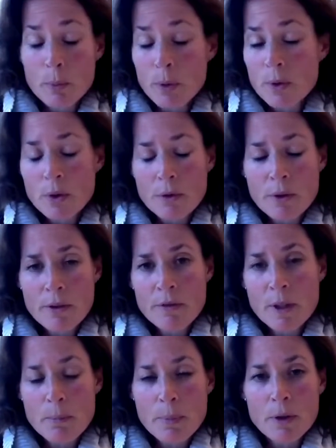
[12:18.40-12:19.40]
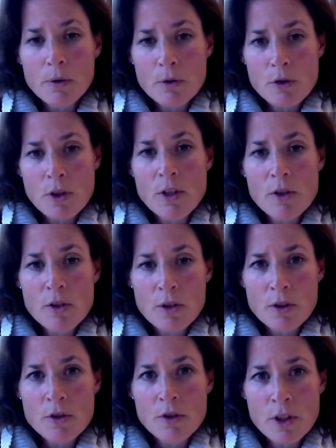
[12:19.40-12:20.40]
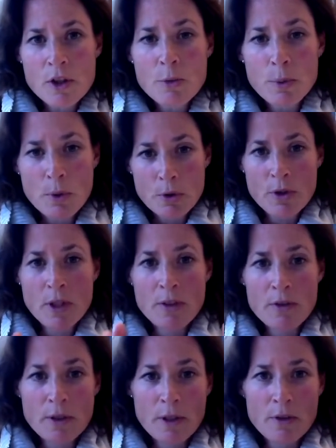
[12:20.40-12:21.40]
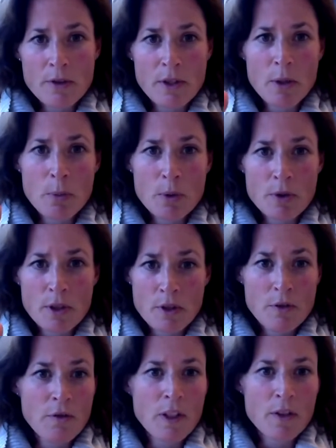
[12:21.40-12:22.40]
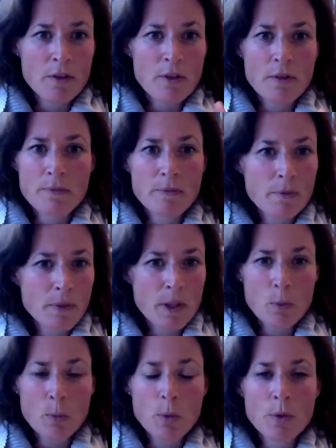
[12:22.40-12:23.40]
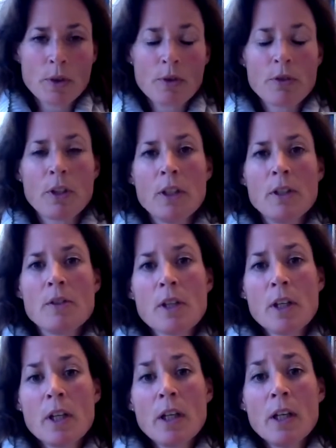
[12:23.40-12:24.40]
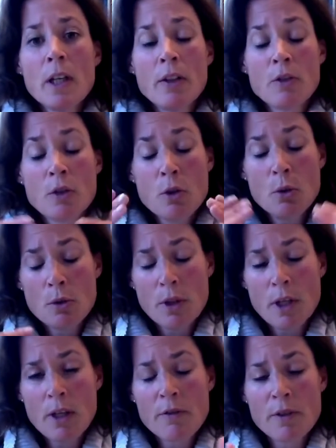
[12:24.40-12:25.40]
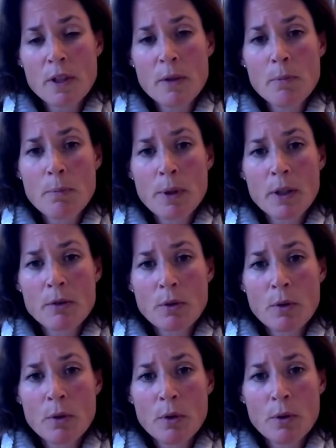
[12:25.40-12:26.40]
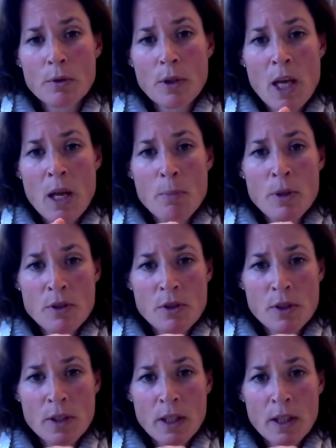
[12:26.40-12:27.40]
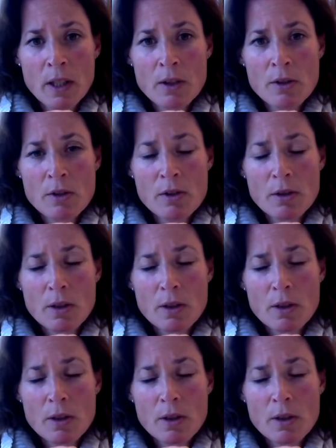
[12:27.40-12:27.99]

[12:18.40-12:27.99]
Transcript: not have an impact on changing our genes because that's that sequence that's fixed, that will not change. It could have an impact on epigenetics.